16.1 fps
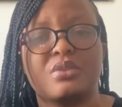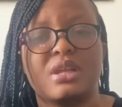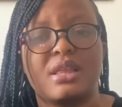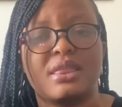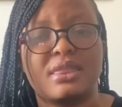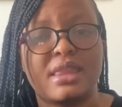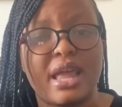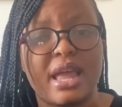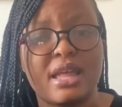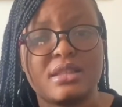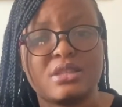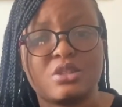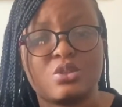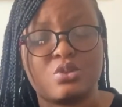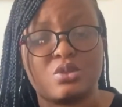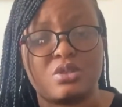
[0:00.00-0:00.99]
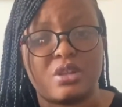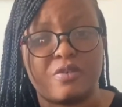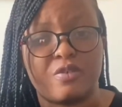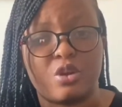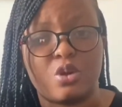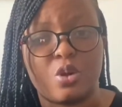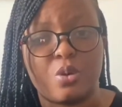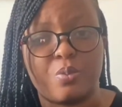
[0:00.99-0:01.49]
tends to
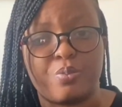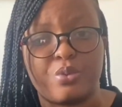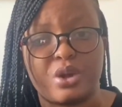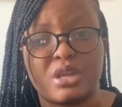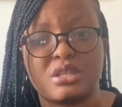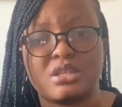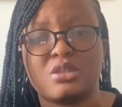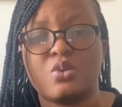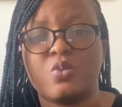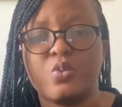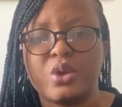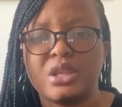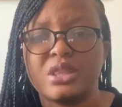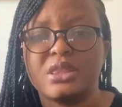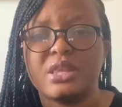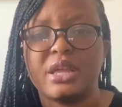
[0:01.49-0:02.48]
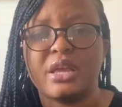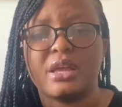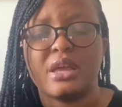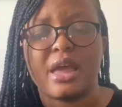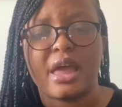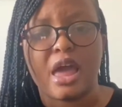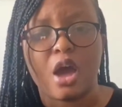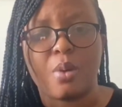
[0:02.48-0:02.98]
develop breasts with the
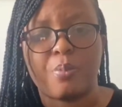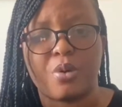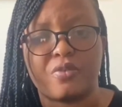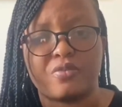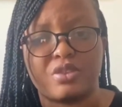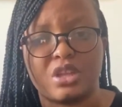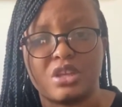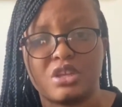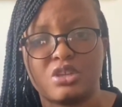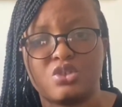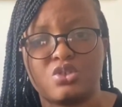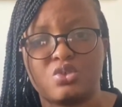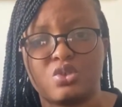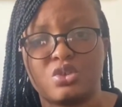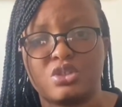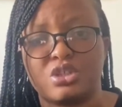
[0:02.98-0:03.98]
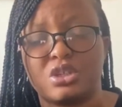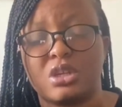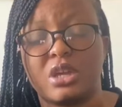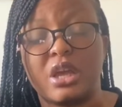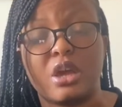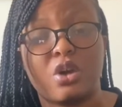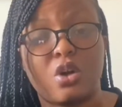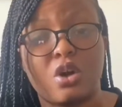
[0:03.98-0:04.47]
help of the estrogen.
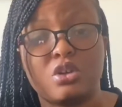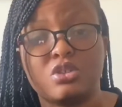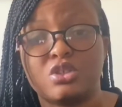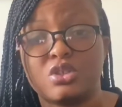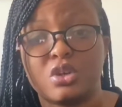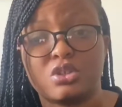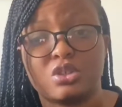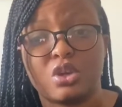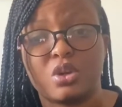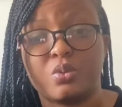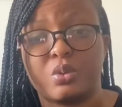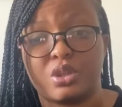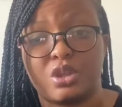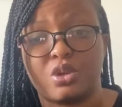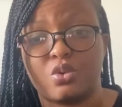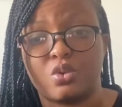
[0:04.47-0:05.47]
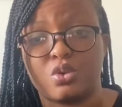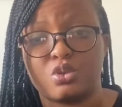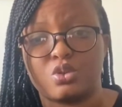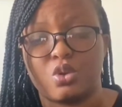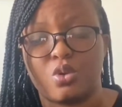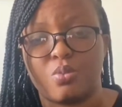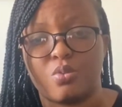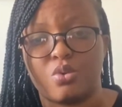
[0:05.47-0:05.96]
In conjunction with the growth
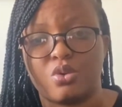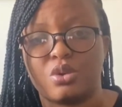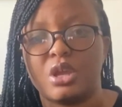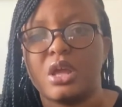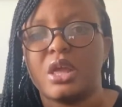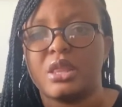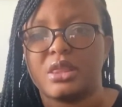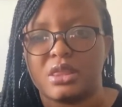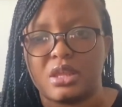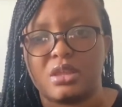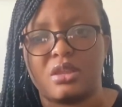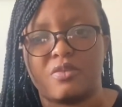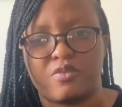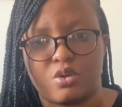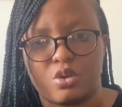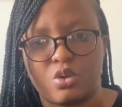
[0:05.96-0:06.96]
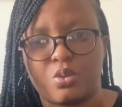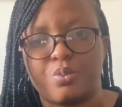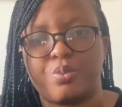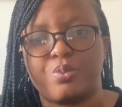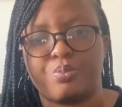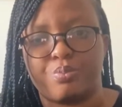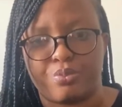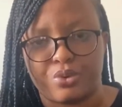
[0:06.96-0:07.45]
hormone, they develop
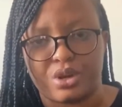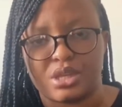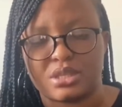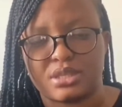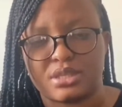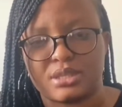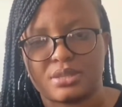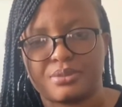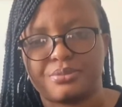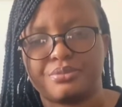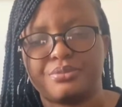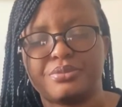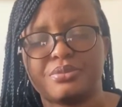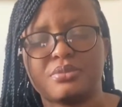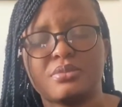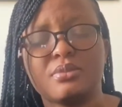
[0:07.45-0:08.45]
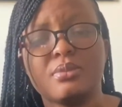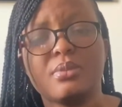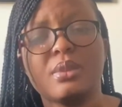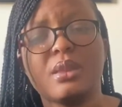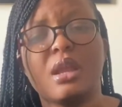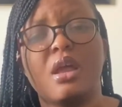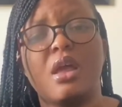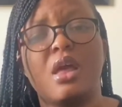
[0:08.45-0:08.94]
breasts.
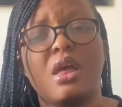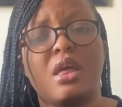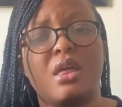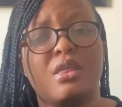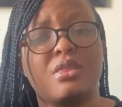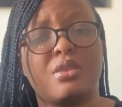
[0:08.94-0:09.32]
The